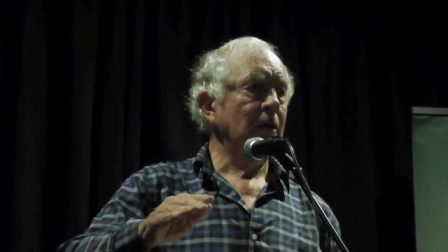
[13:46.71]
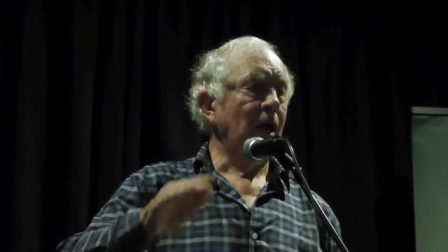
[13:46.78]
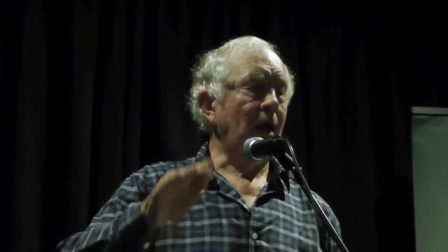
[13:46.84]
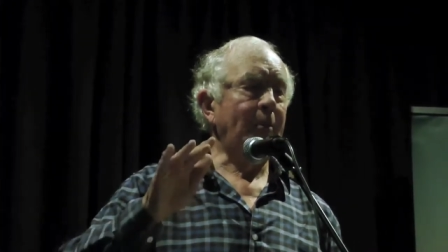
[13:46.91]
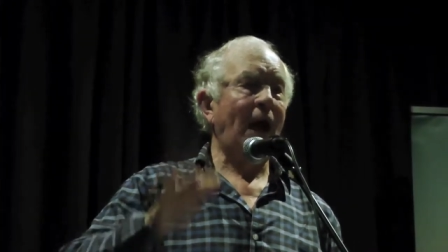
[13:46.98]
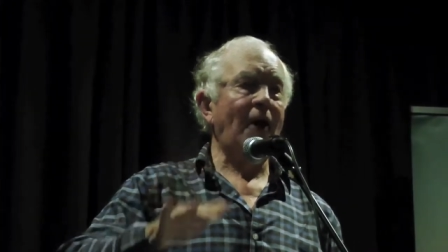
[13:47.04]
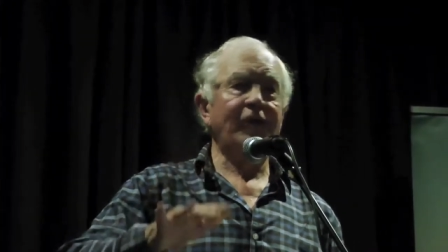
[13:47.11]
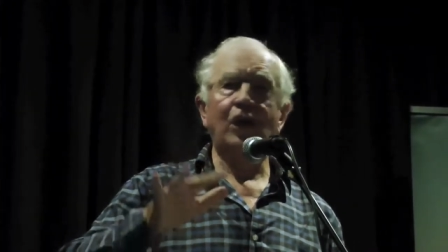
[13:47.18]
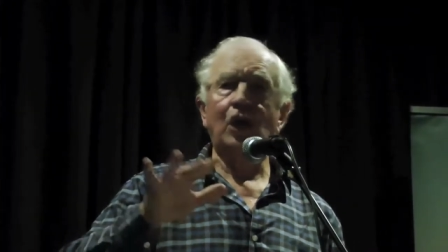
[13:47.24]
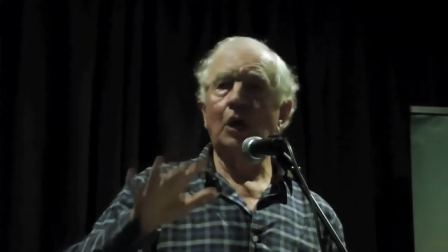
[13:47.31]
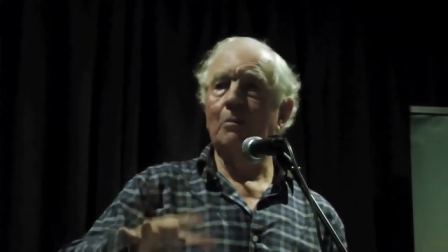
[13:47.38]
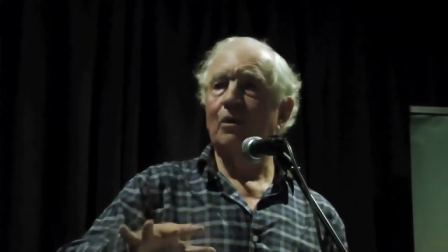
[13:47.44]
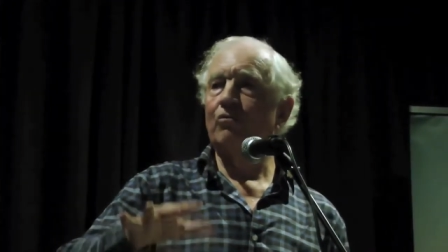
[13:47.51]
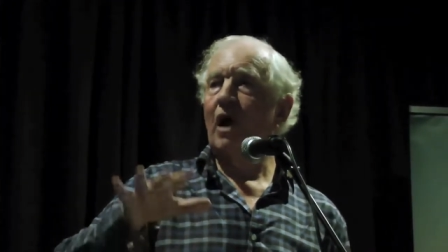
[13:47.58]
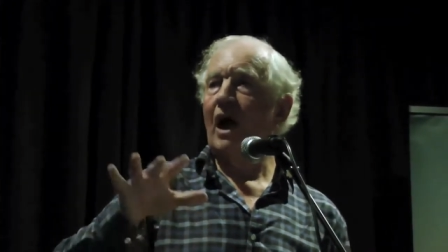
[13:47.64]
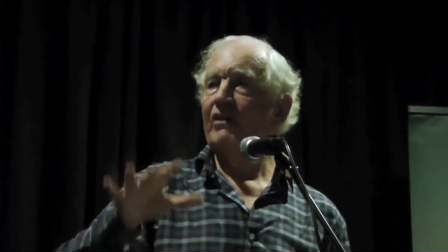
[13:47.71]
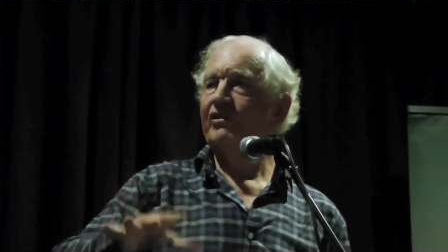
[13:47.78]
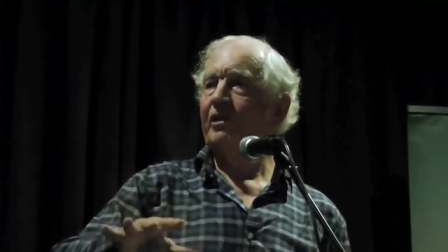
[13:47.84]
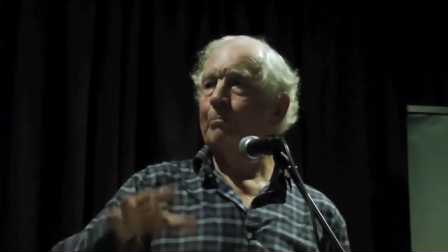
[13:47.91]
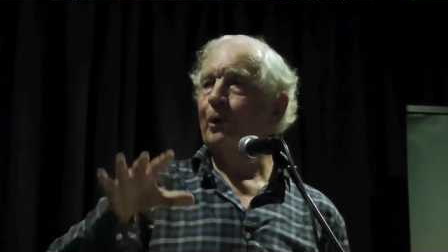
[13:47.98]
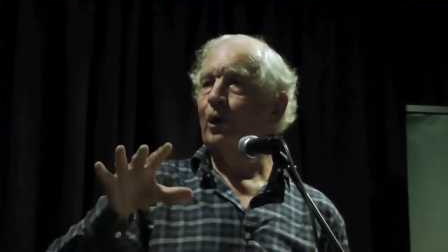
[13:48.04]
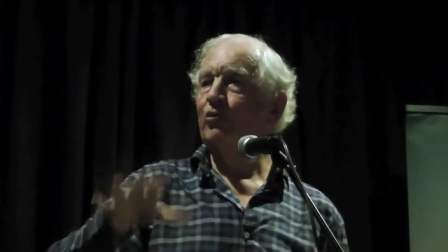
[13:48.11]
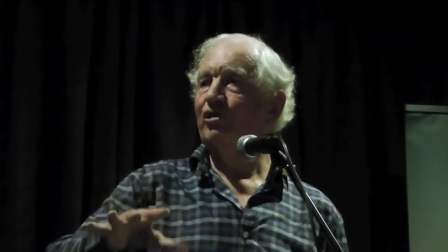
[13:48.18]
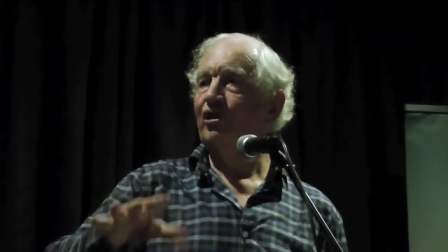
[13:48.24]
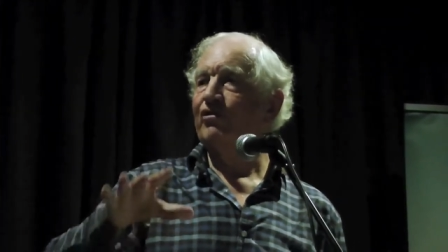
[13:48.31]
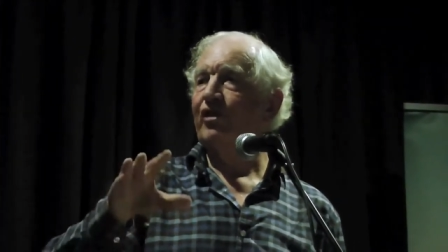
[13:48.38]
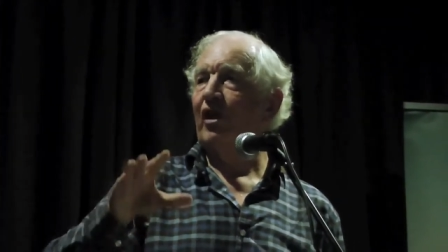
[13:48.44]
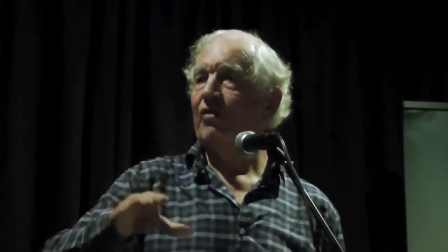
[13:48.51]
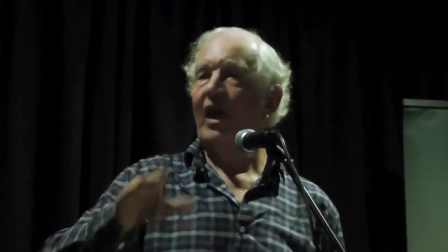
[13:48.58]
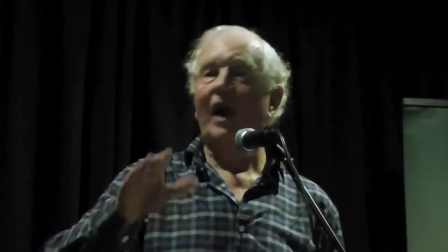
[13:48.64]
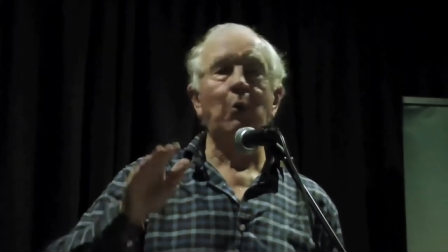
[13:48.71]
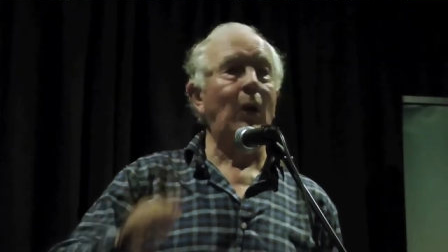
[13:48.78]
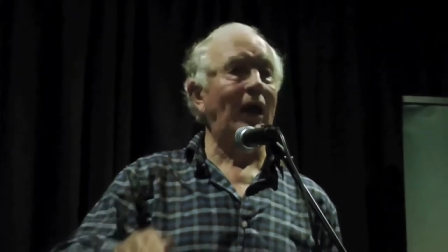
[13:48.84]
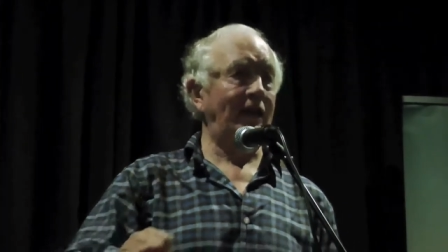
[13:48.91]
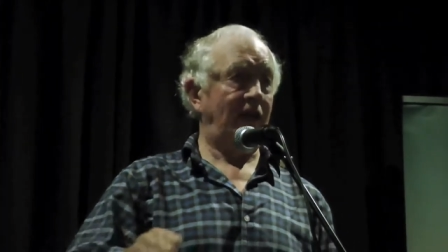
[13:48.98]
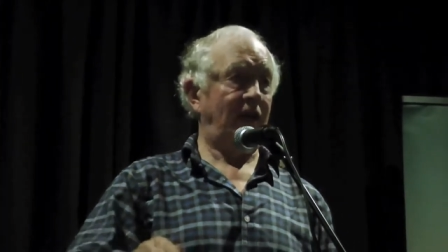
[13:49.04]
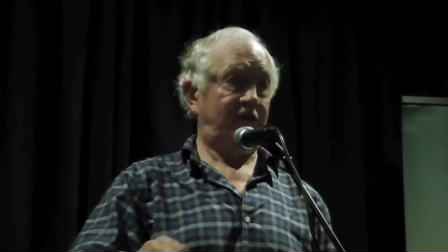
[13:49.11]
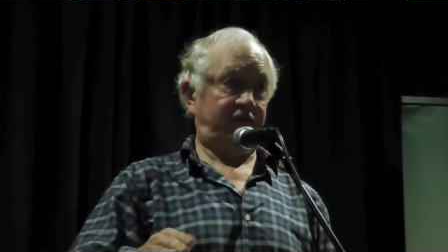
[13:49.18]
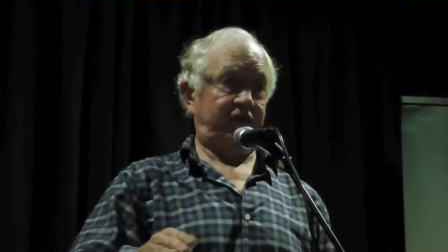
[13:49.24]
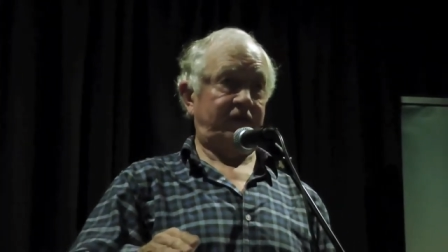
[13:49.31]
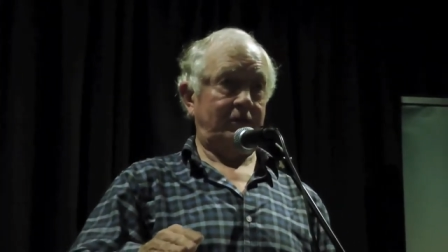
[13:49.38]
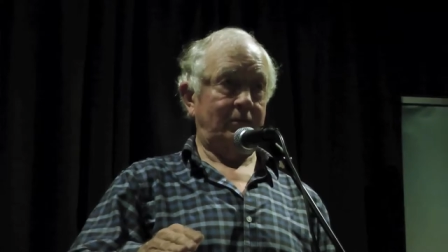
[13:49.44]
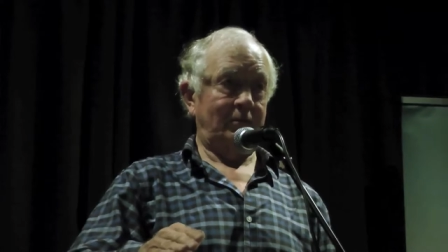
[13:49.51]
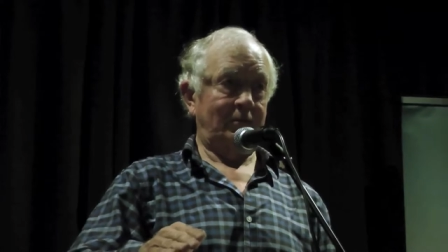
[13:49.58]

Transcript: about the human rights abuses that they witness.